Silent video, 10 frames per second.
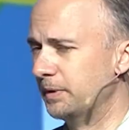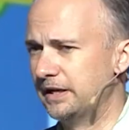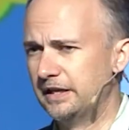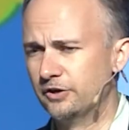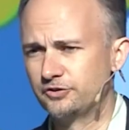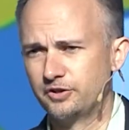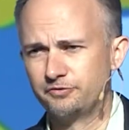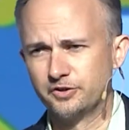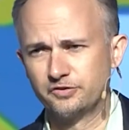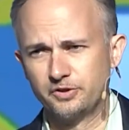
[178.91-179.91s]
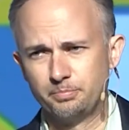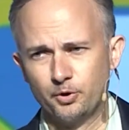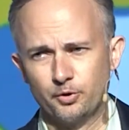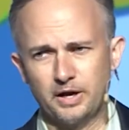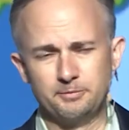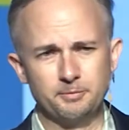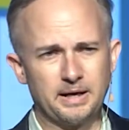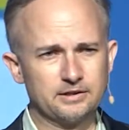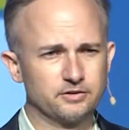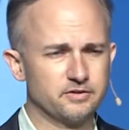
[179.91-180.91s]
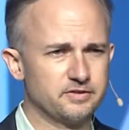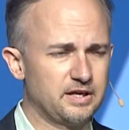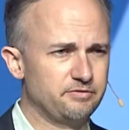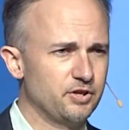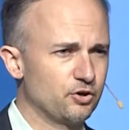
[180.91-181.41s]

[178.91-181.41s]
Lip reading: An energy efficiency program, you might look to save 10 or